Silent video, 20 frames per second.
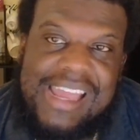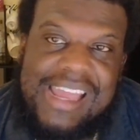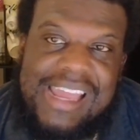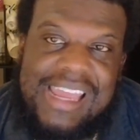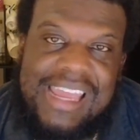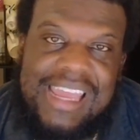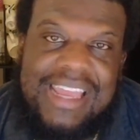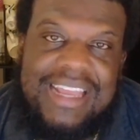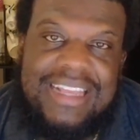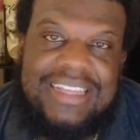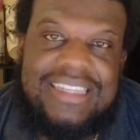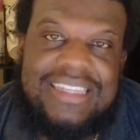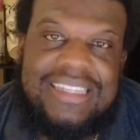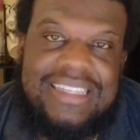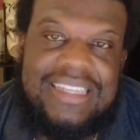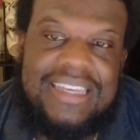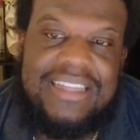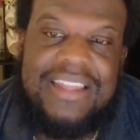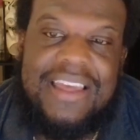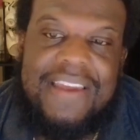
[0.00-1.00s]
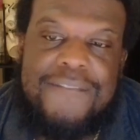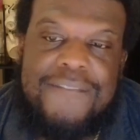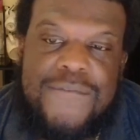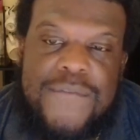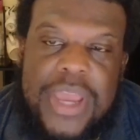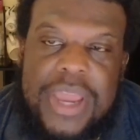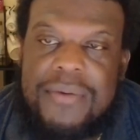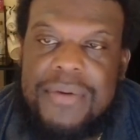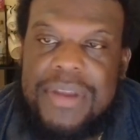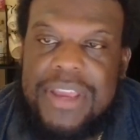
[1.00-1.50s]
he's still a
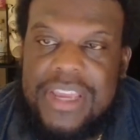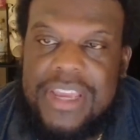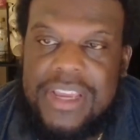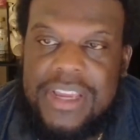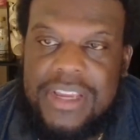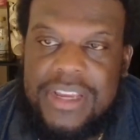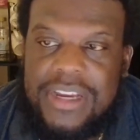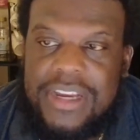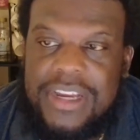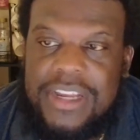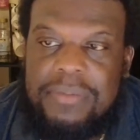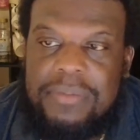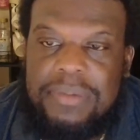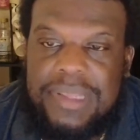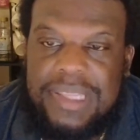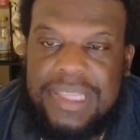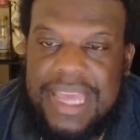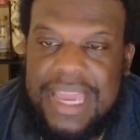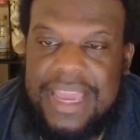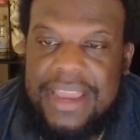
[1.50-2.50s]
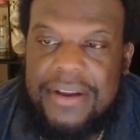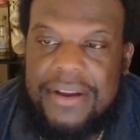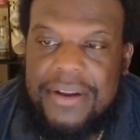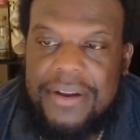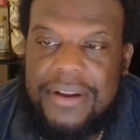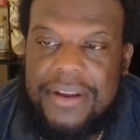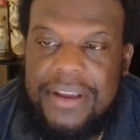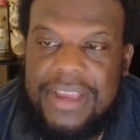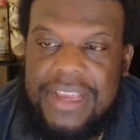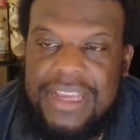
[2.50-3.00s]
very good
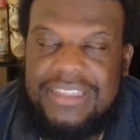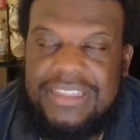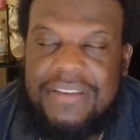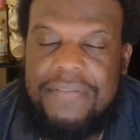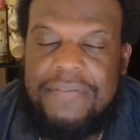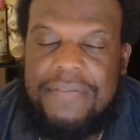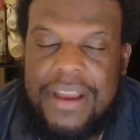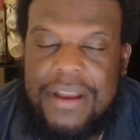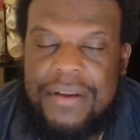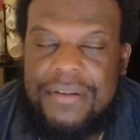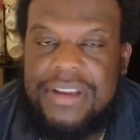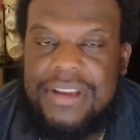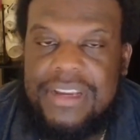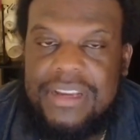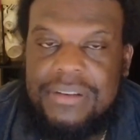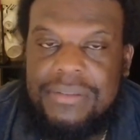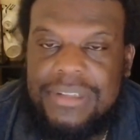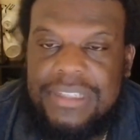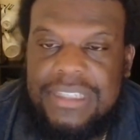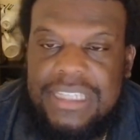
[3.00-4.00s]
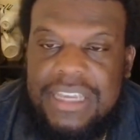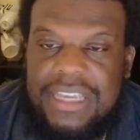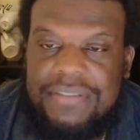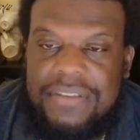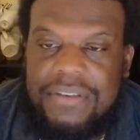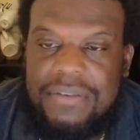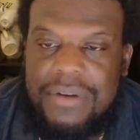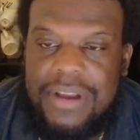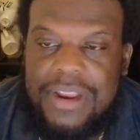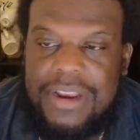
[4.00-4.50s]
player. He's a very good
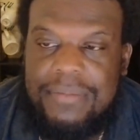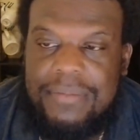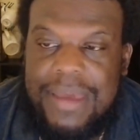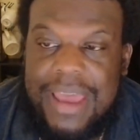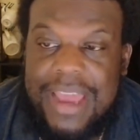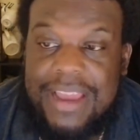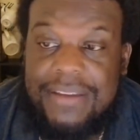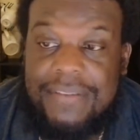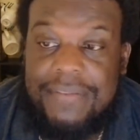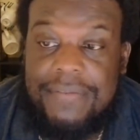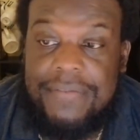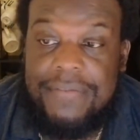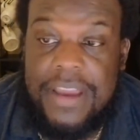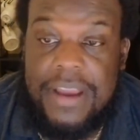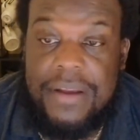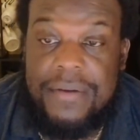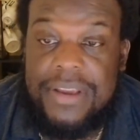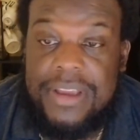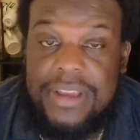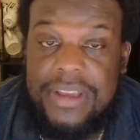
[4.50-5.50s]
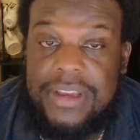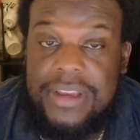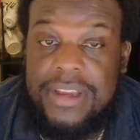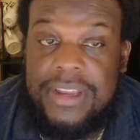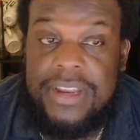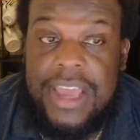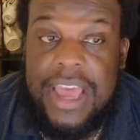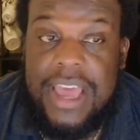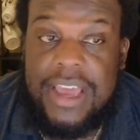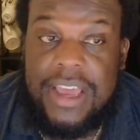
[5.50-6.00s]
receiving running back, very
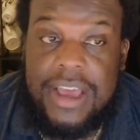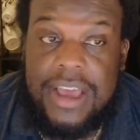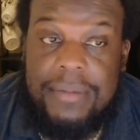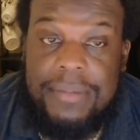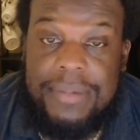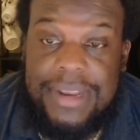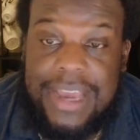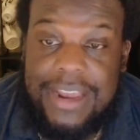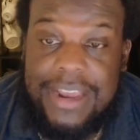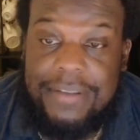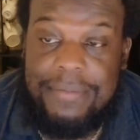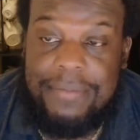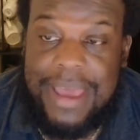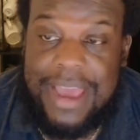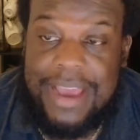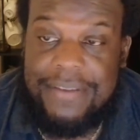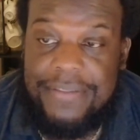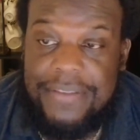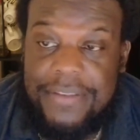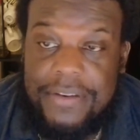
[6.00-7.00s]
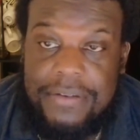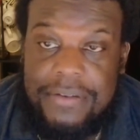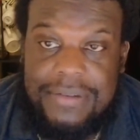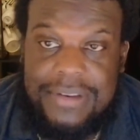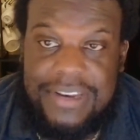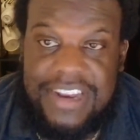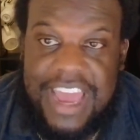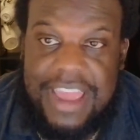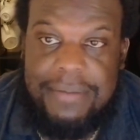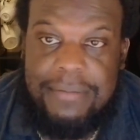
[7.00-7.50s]
good coming out of backfield,
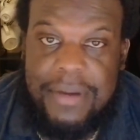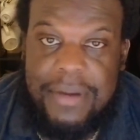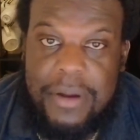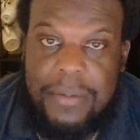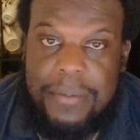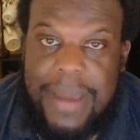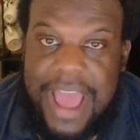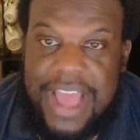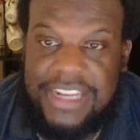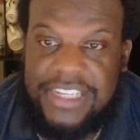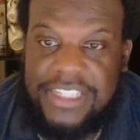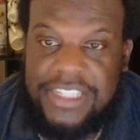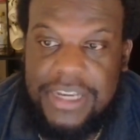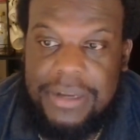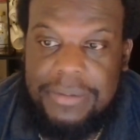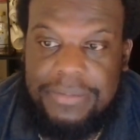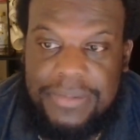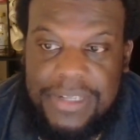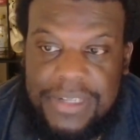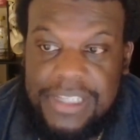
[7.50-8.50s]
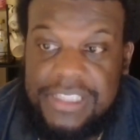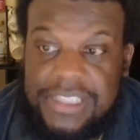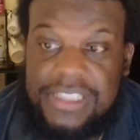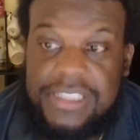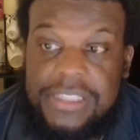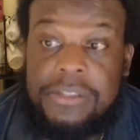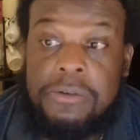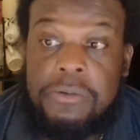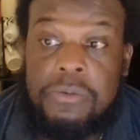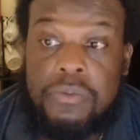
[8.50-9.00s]
nightmare matchup, can
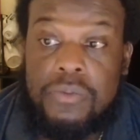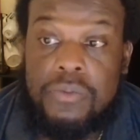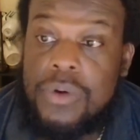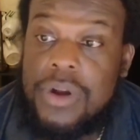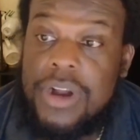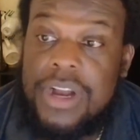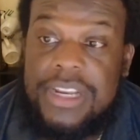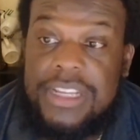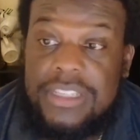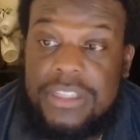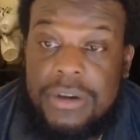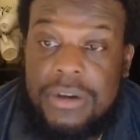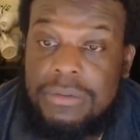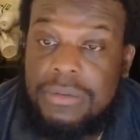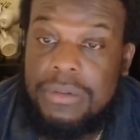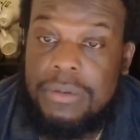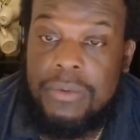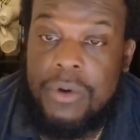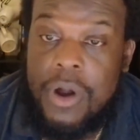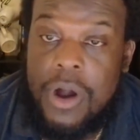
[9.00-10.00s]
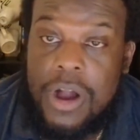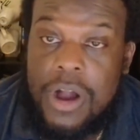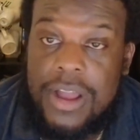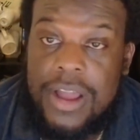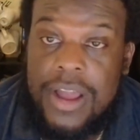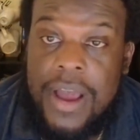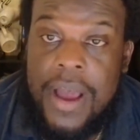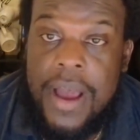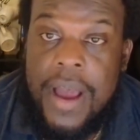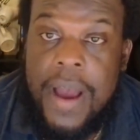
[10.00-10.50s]
still run and tote the rock.
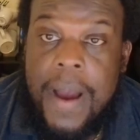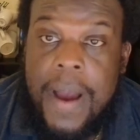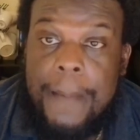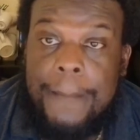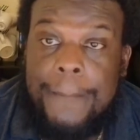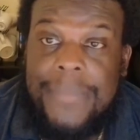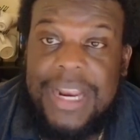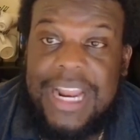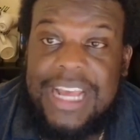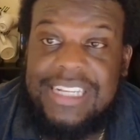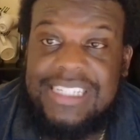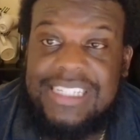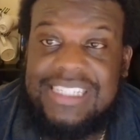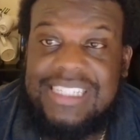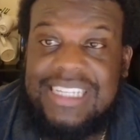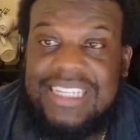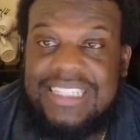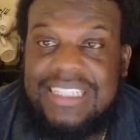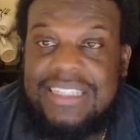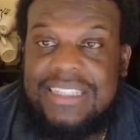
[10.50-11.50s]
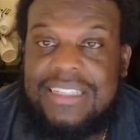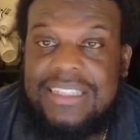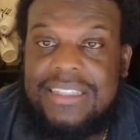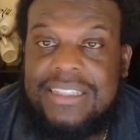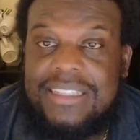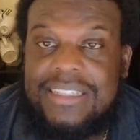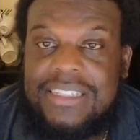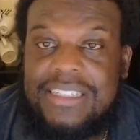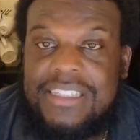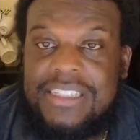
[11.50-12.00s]
But I just think
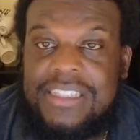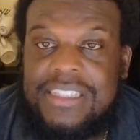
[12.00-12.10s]
the